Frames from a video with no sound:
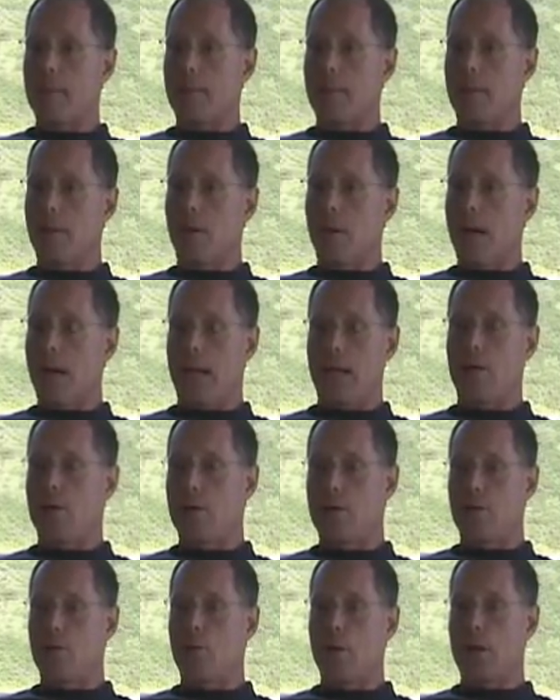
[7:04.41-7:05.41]
You know, and I
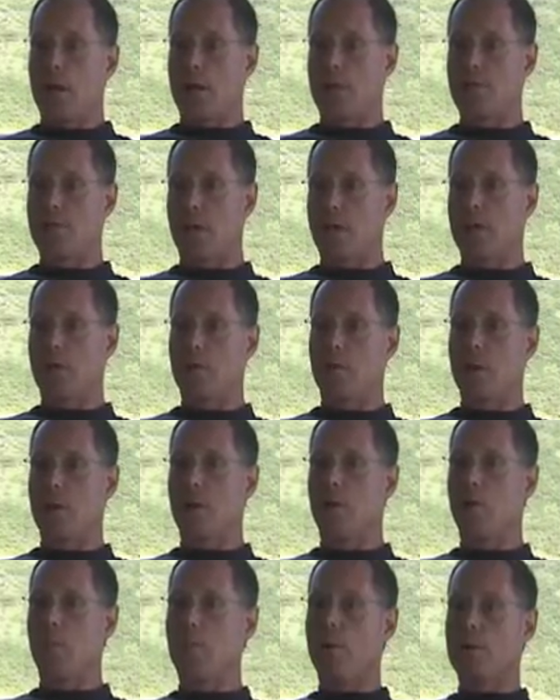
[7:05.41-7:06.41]
couldn't quit. I tried to quit a
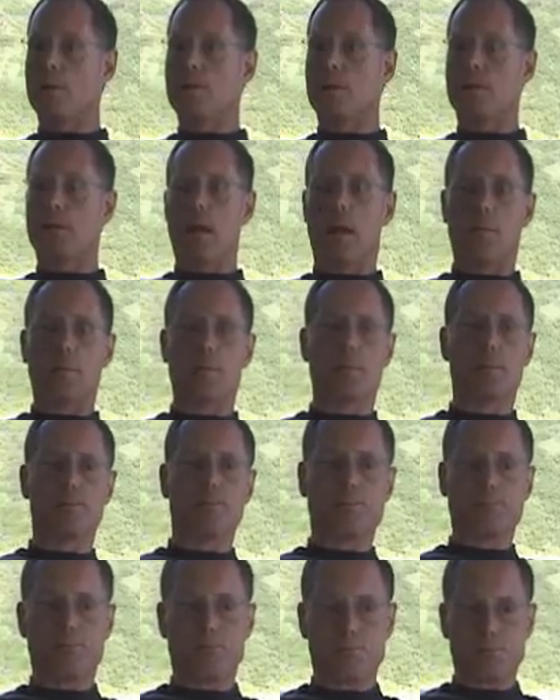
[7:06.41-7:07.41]
whole bunch of times.
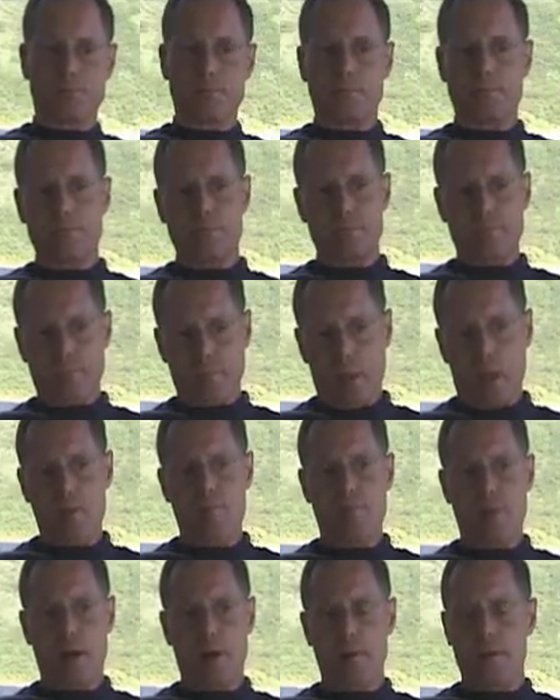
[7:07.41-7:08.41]
I
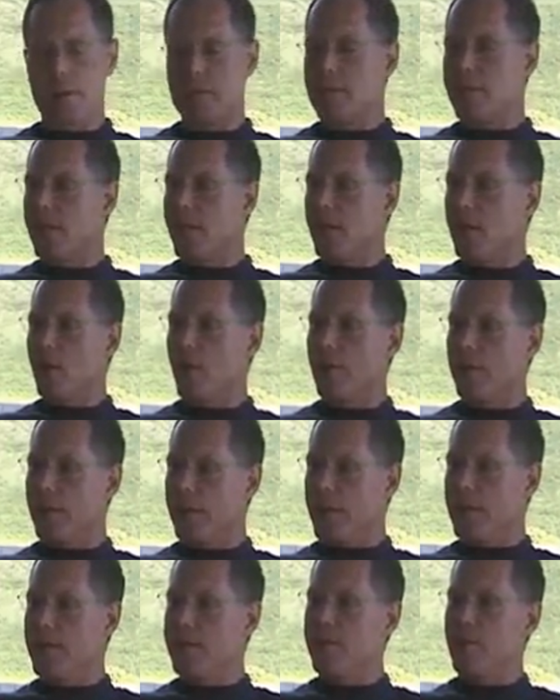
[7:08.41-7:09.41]
found this thing called the
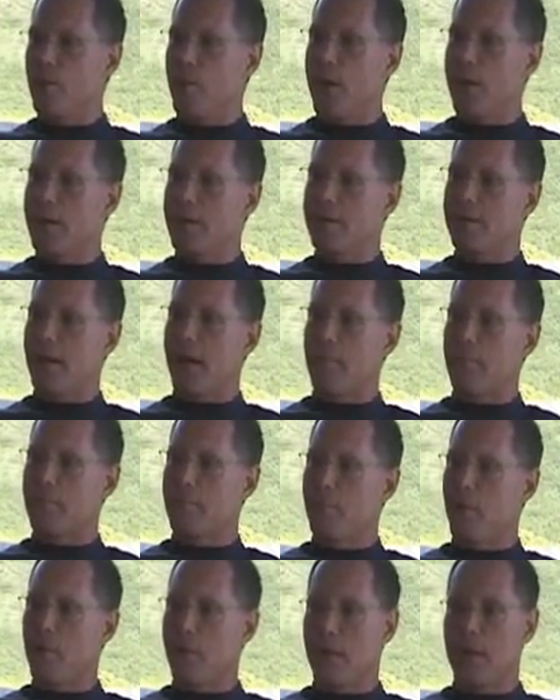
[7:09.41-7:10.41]
easy way to stop
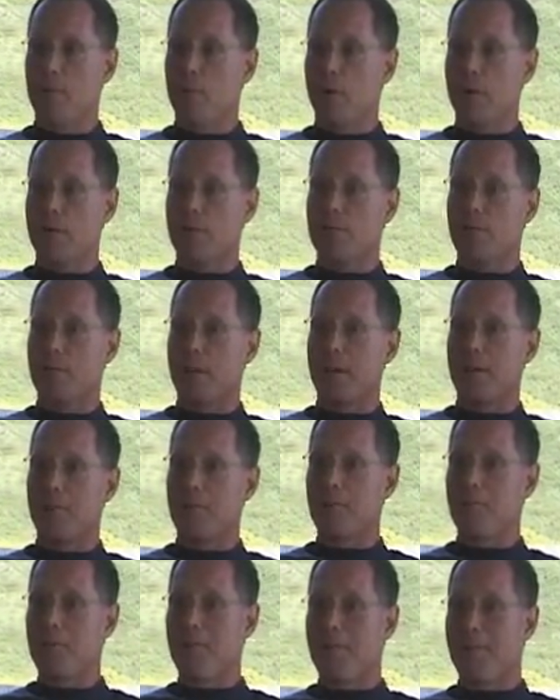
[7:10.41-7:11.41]
smoking. It worked for me,
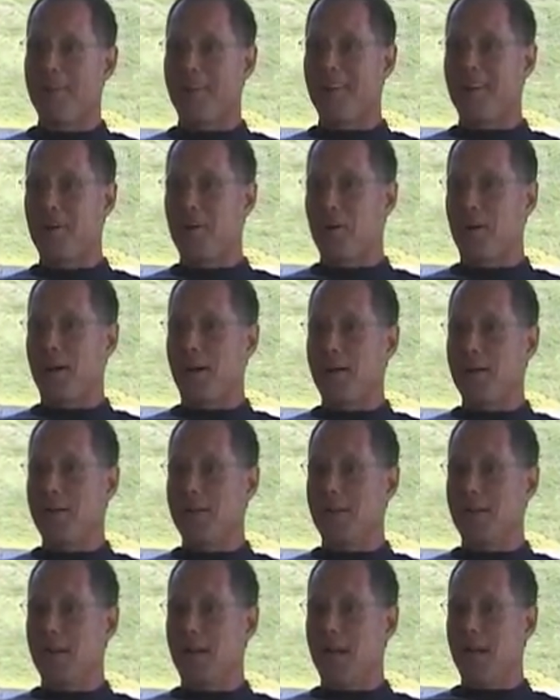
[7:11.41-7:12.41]
okay?
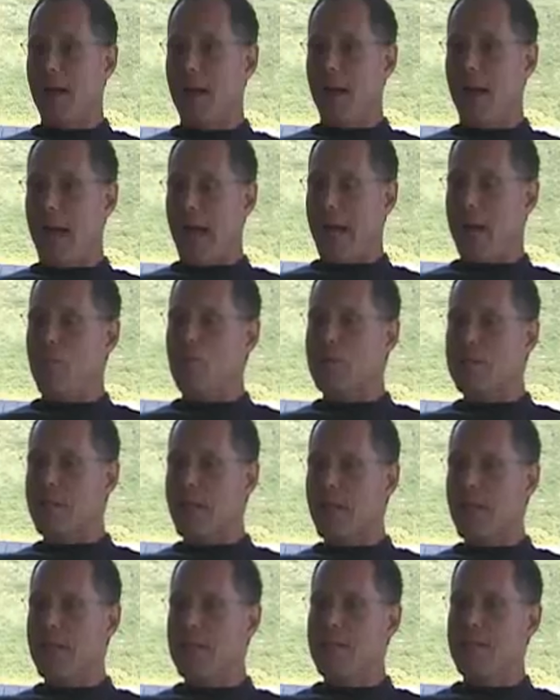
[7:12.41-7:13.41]
And it was
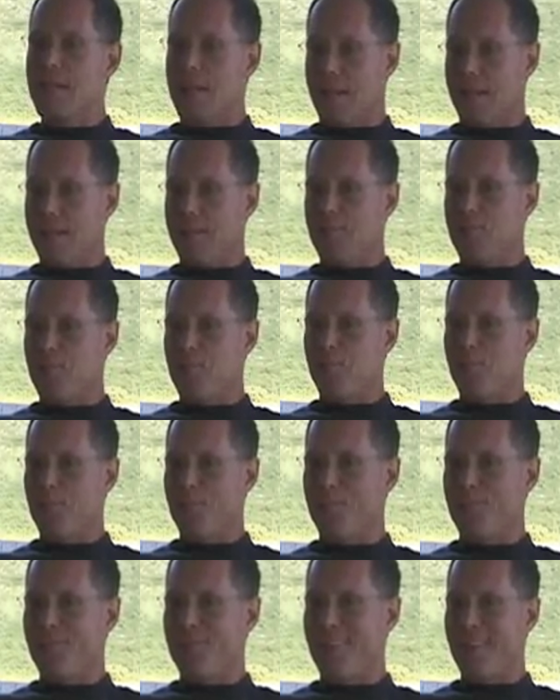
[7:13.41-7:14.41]
easy.
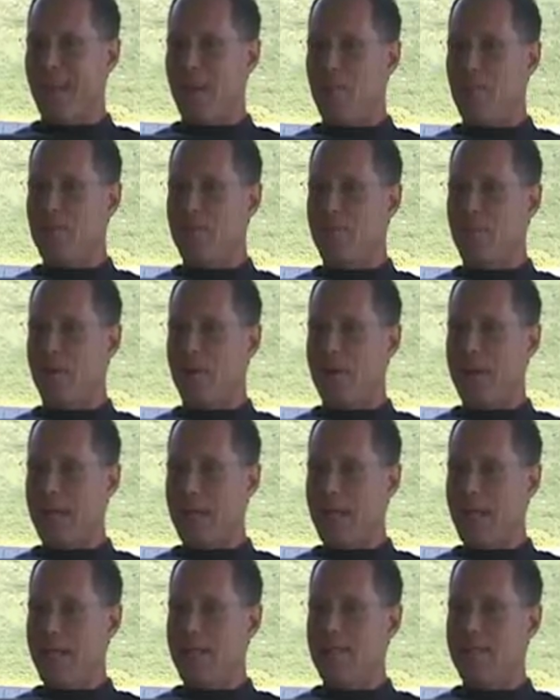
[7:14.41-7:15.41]
It was very
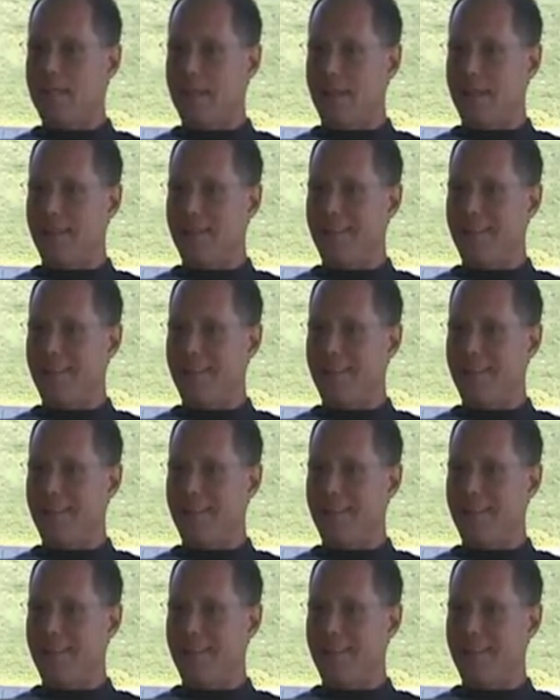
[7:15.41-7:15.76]
easy.